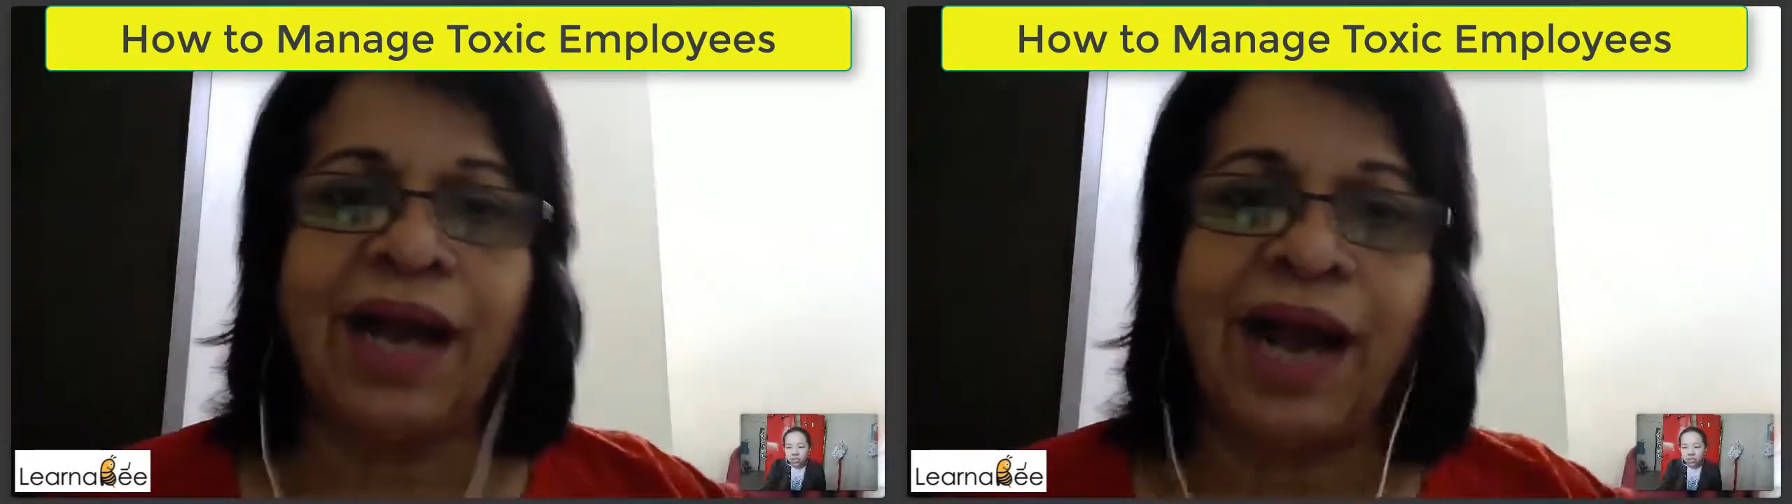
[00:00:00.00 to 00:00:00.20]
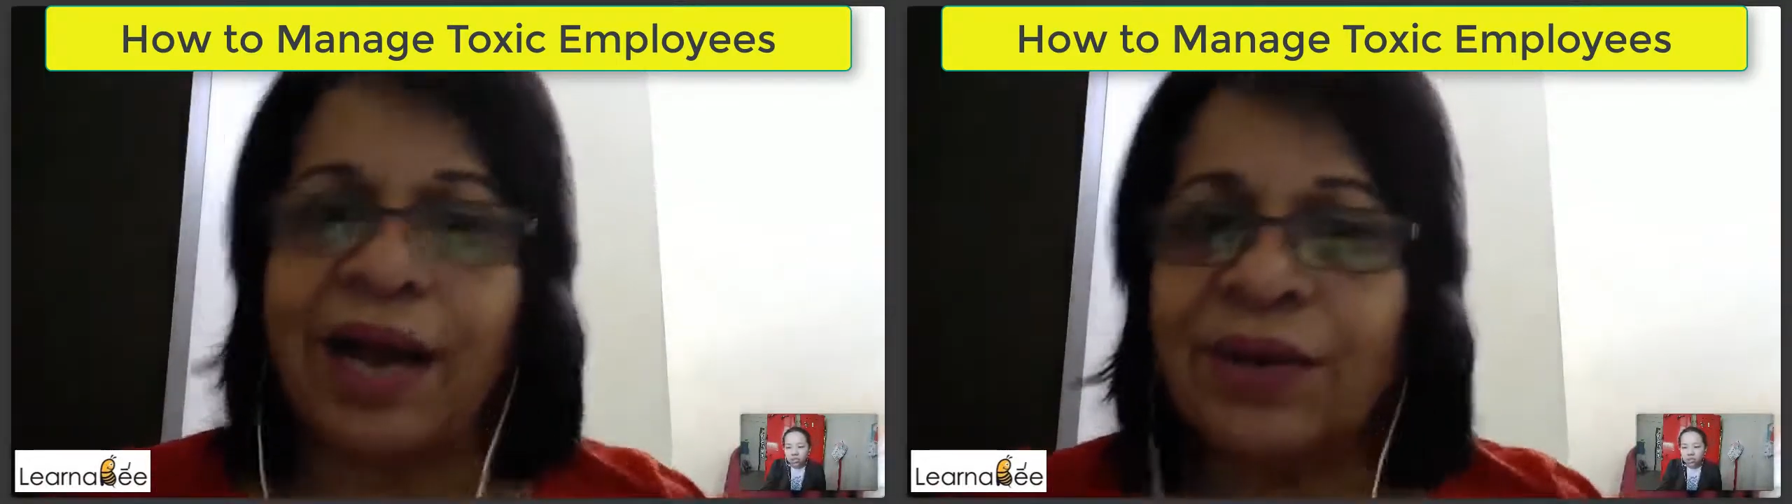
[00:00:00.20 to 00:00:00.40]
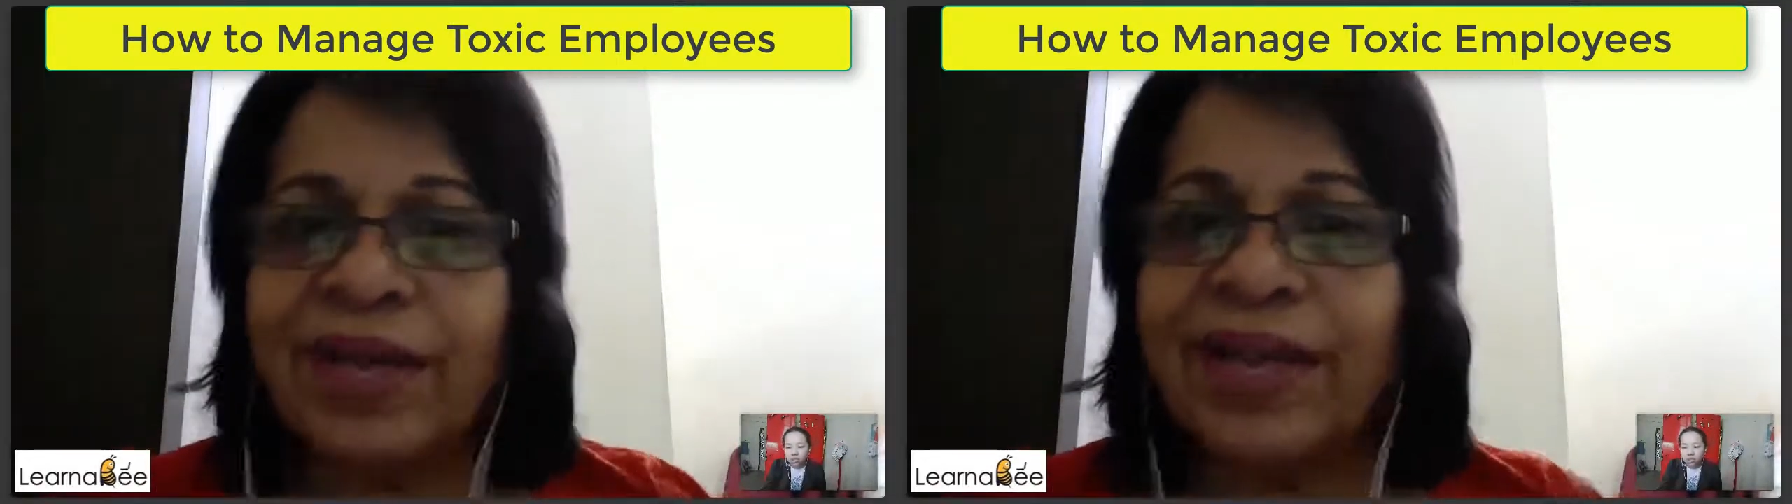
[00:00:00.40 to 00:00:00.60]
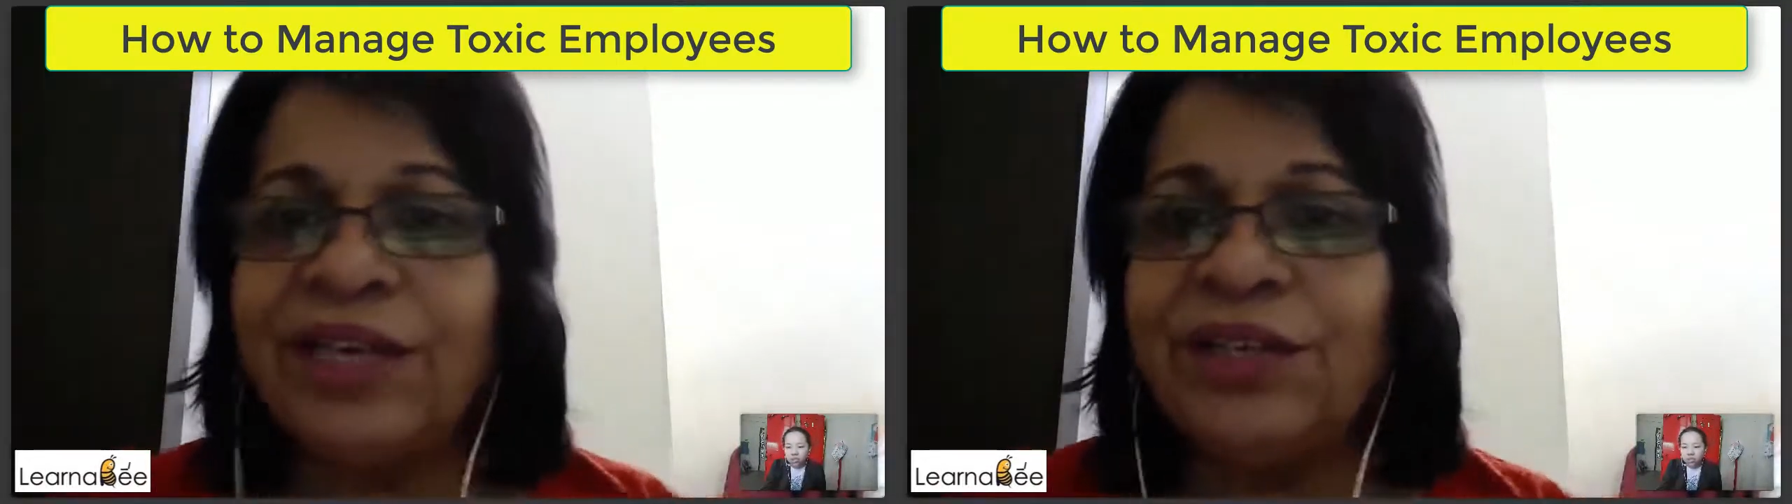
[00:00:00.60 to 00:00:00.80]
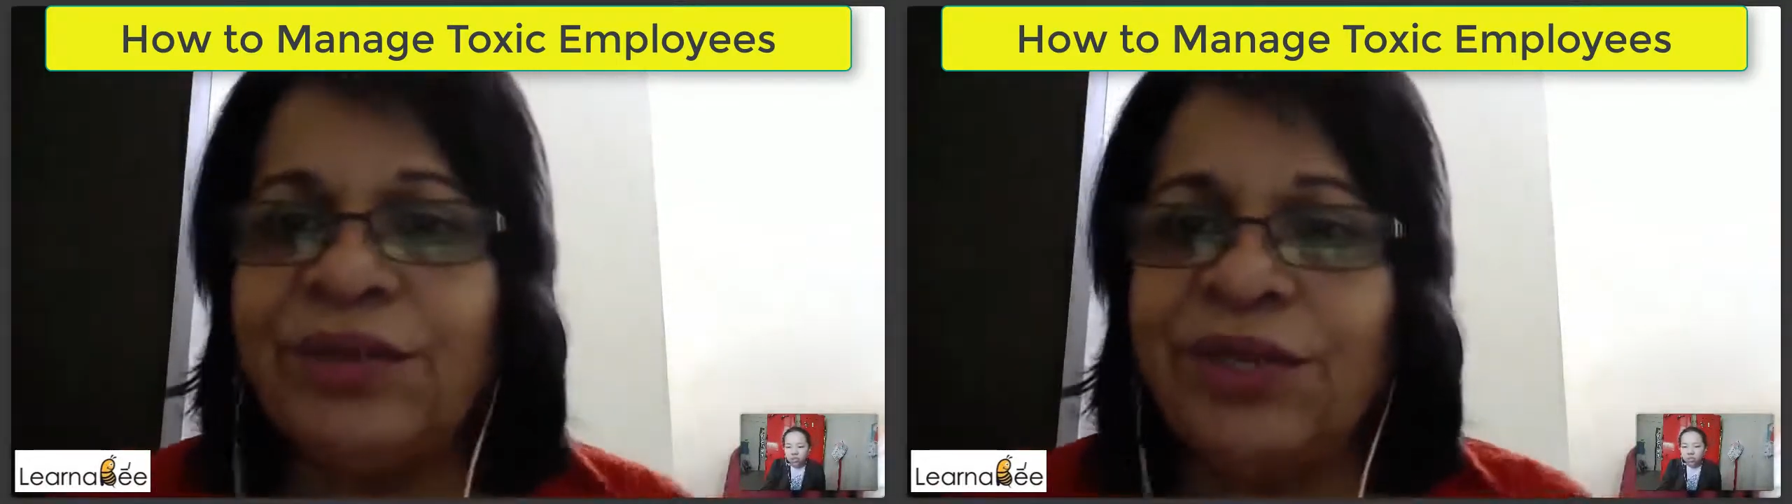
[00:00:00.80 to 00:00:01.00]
how can you